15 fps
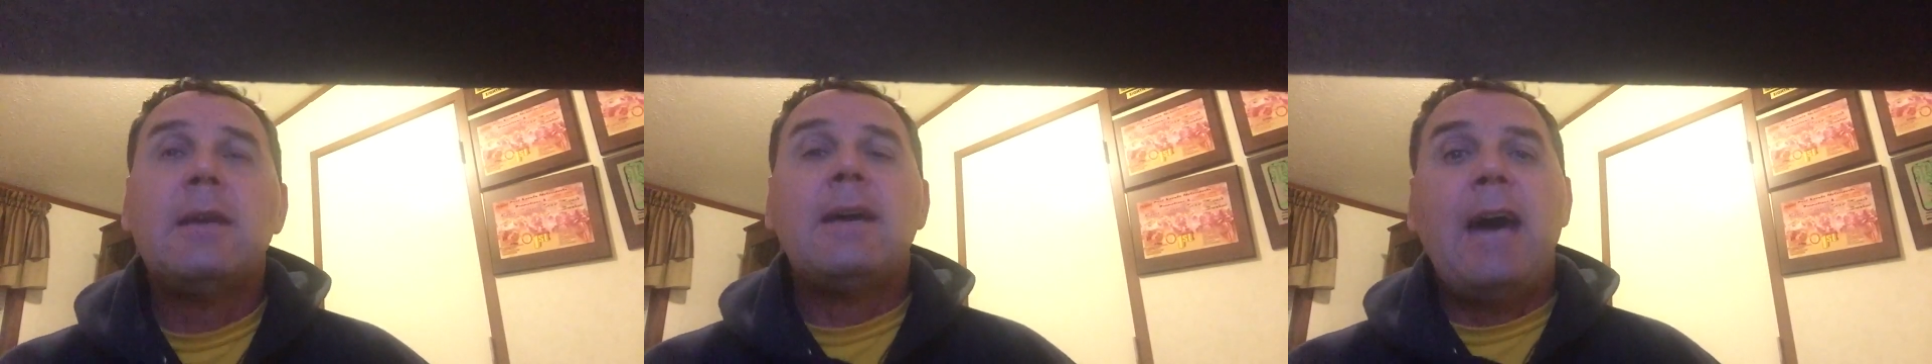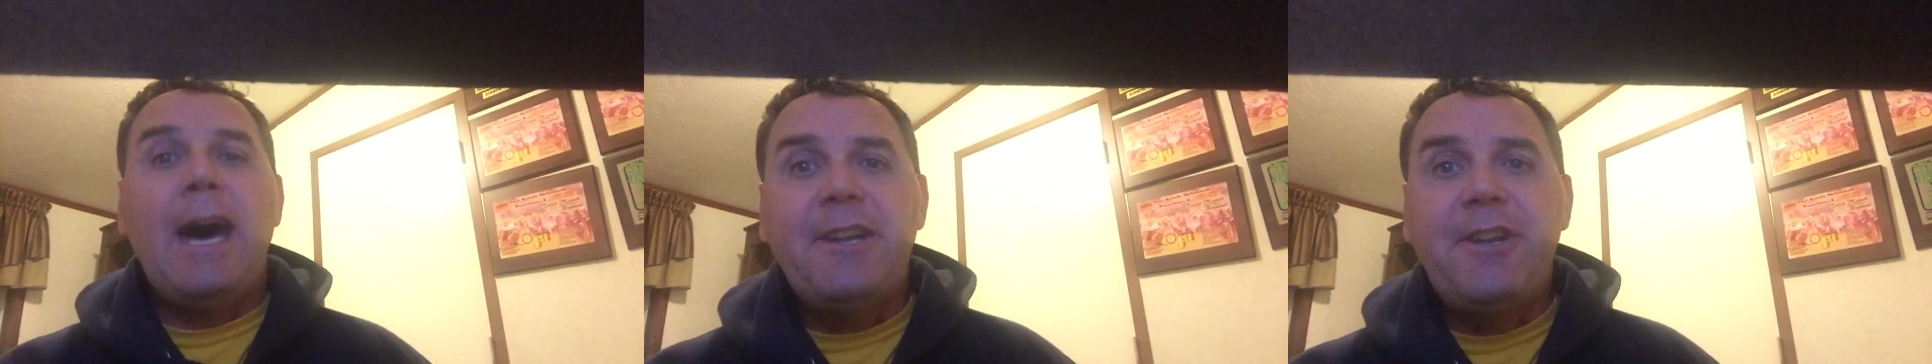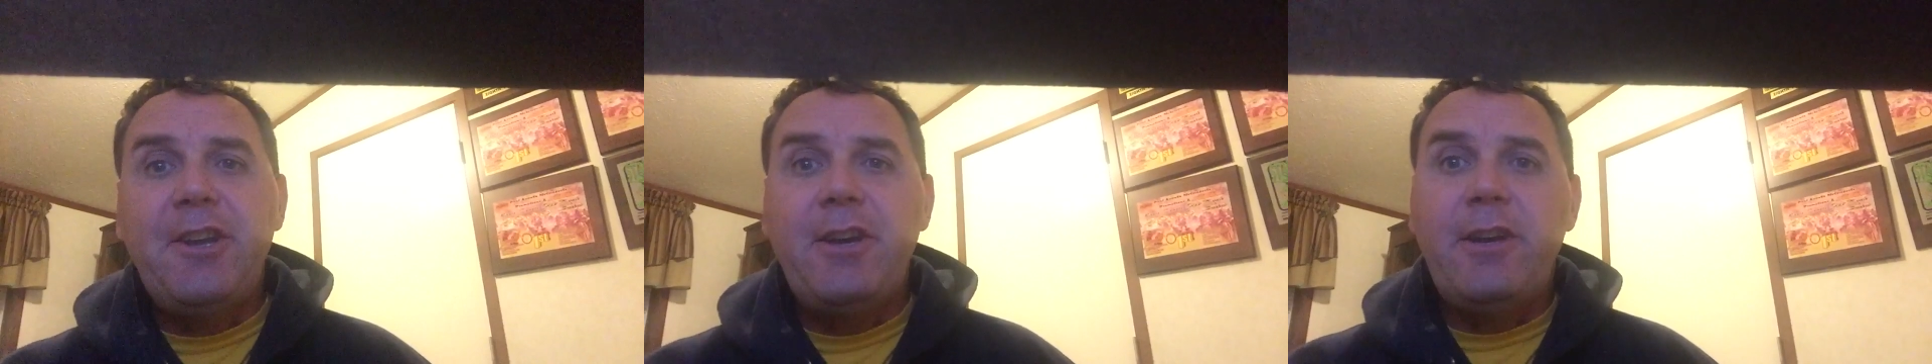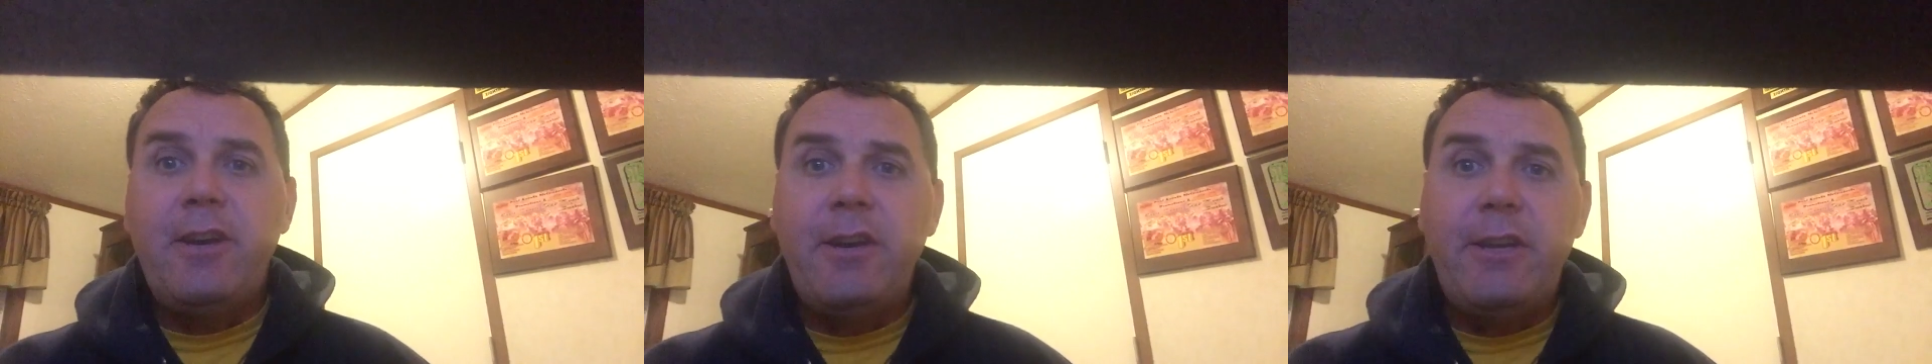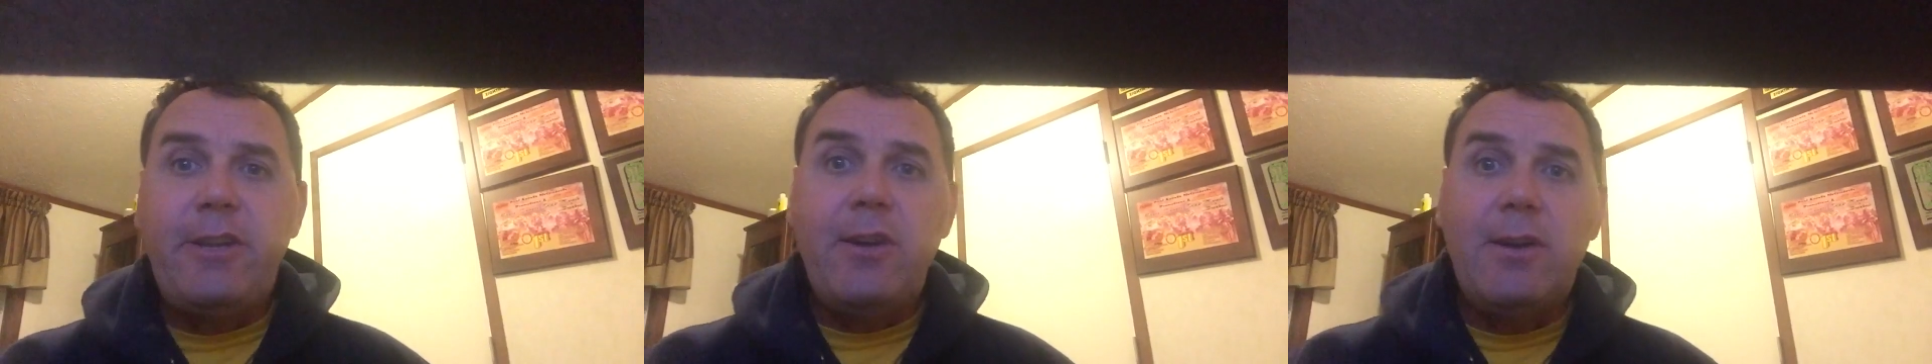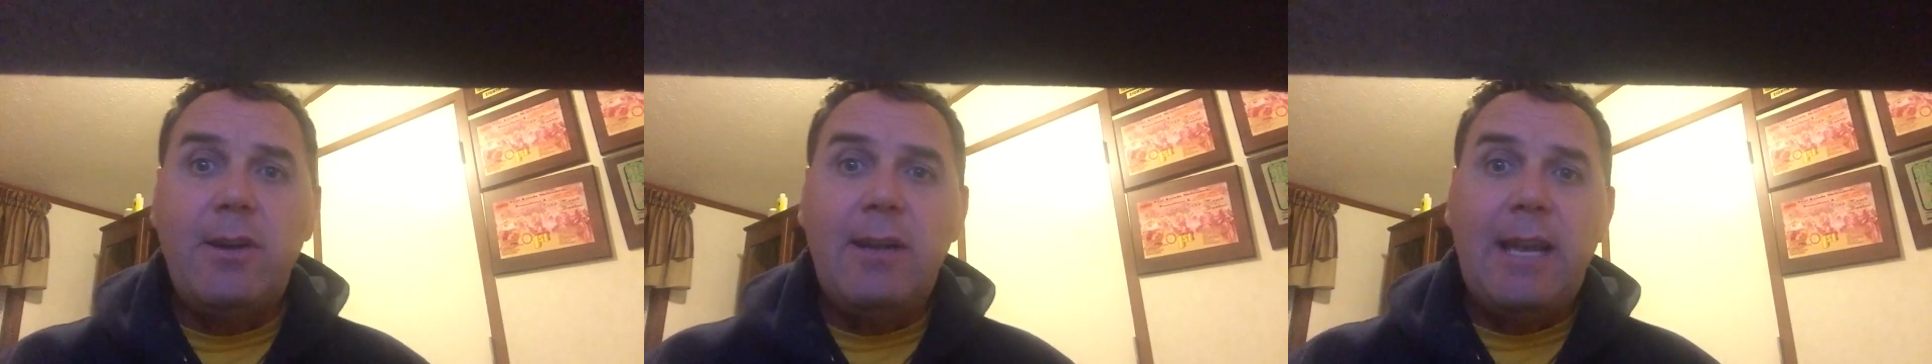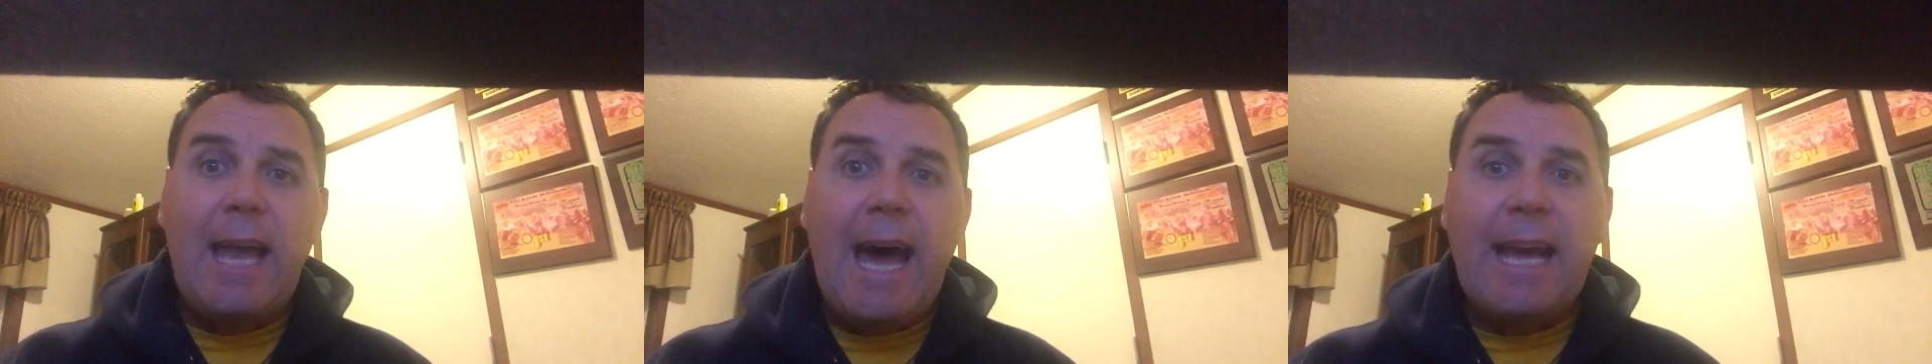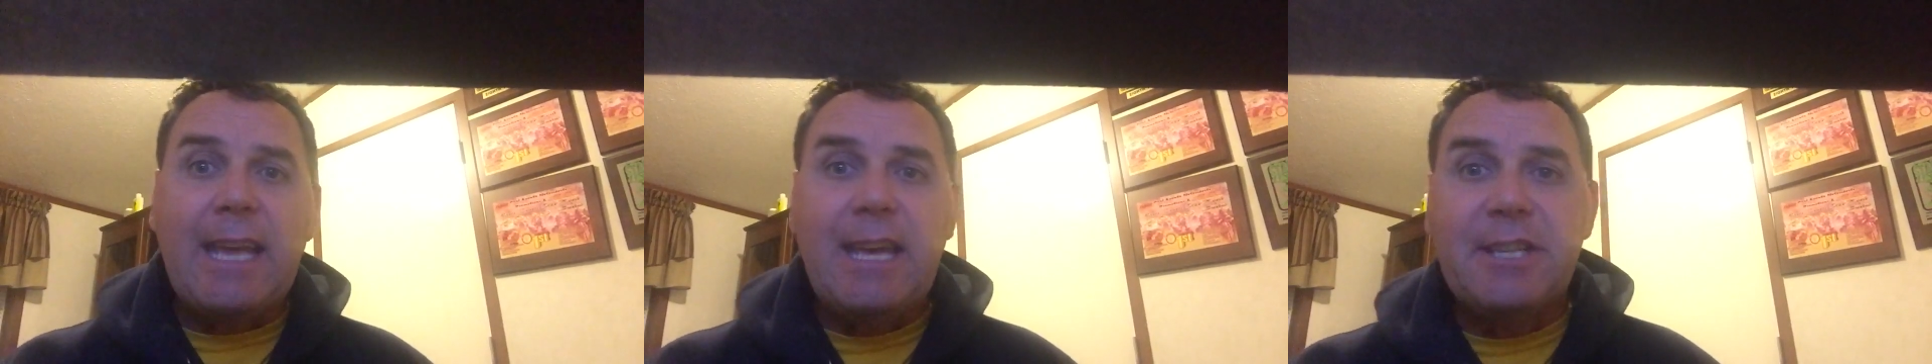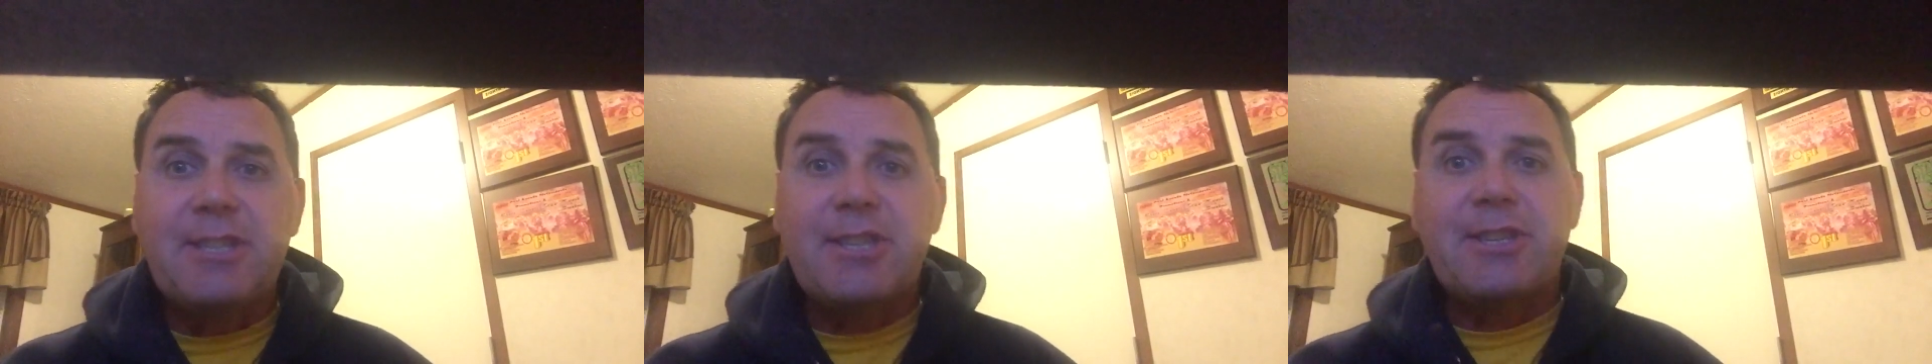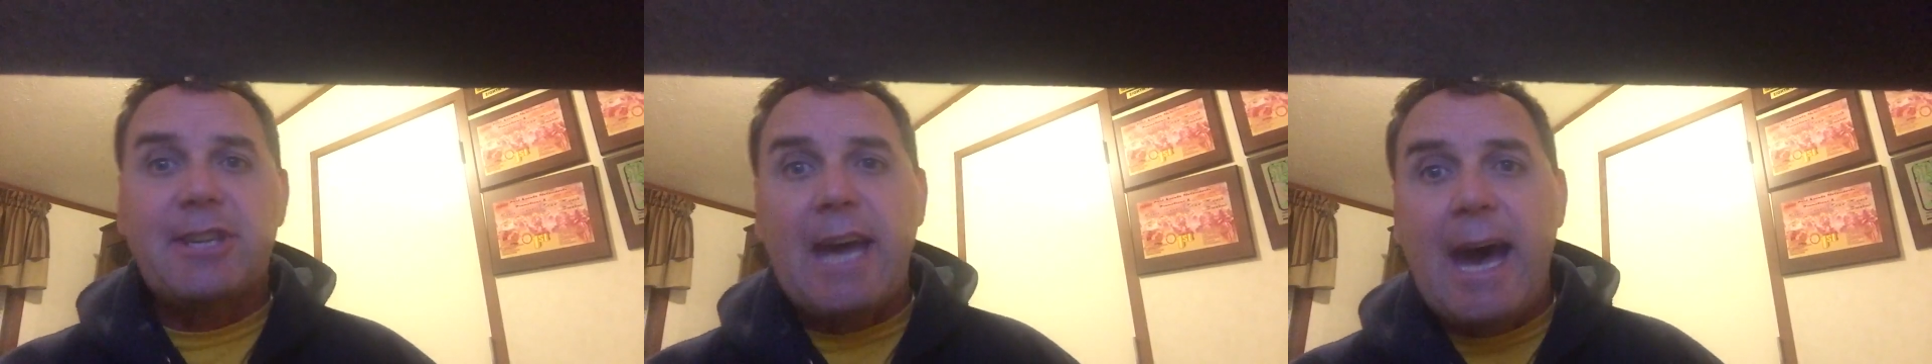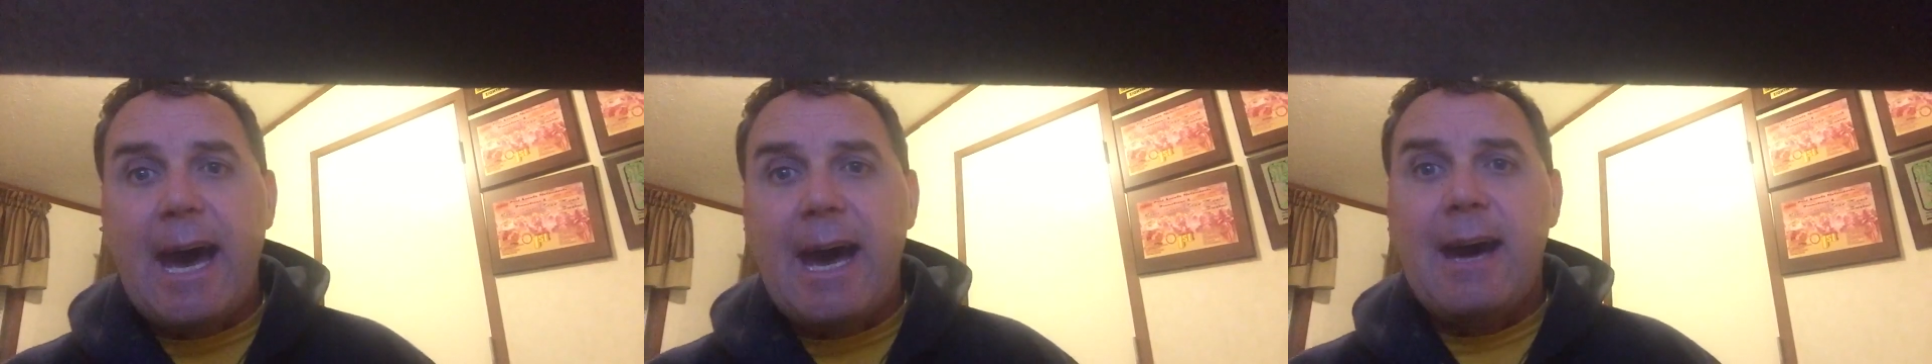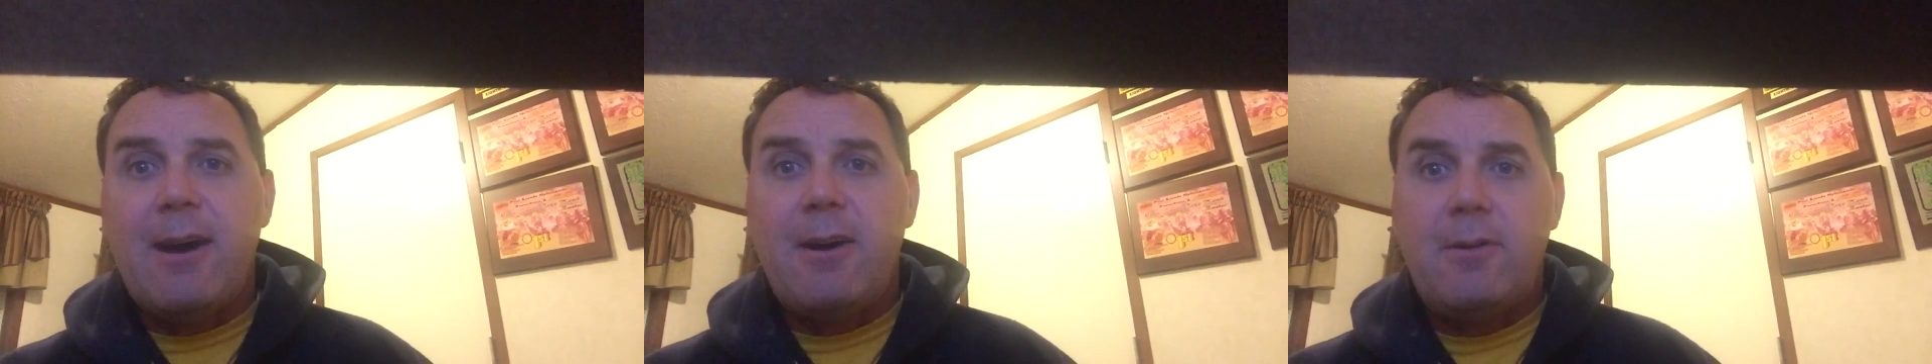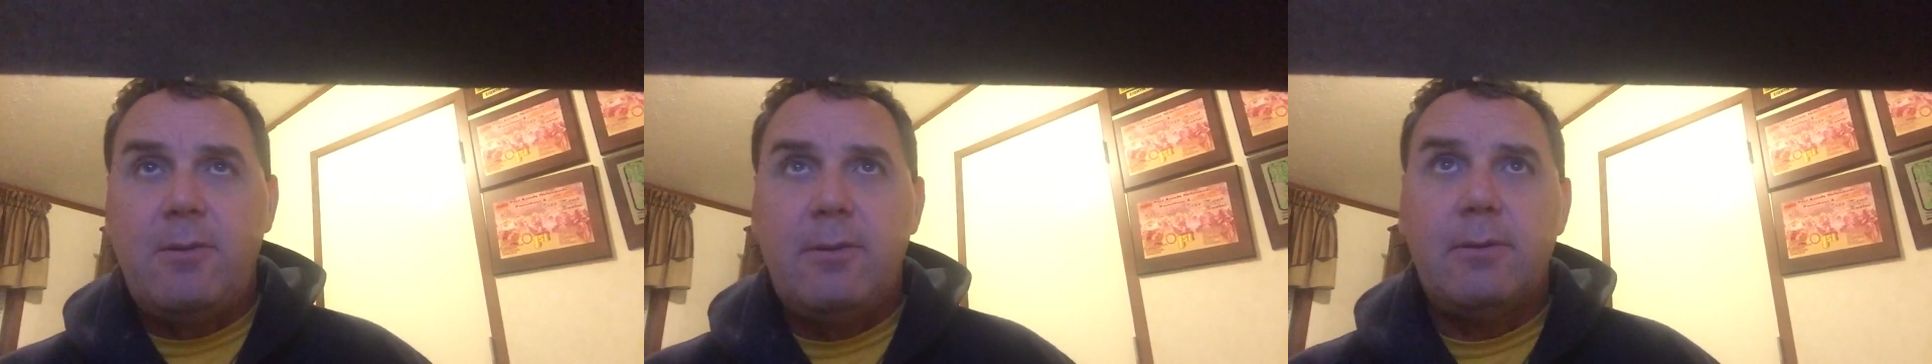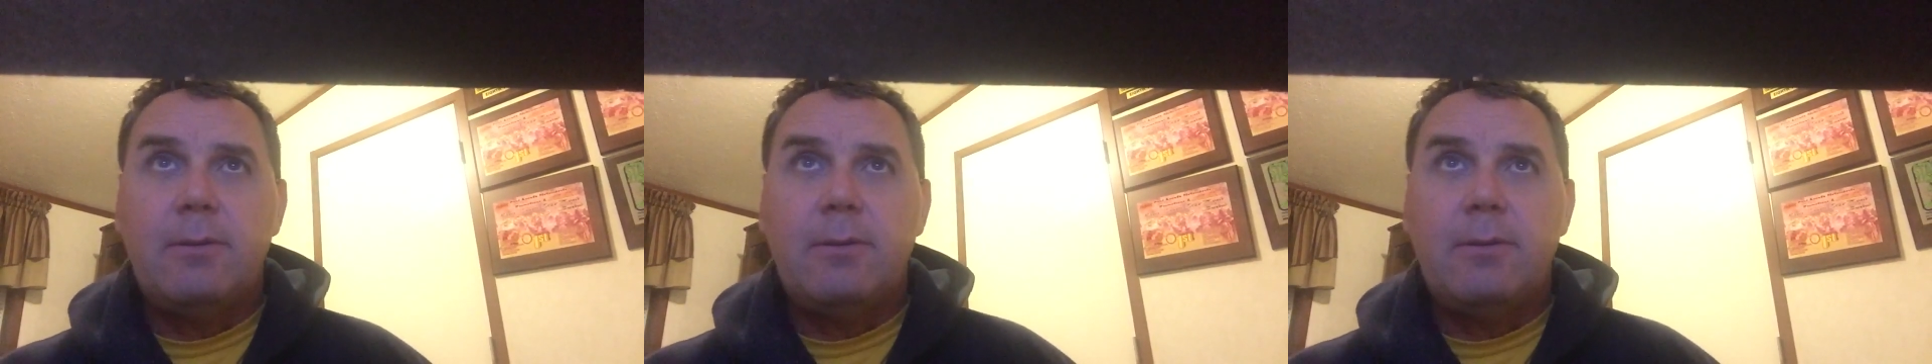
How do you like his style?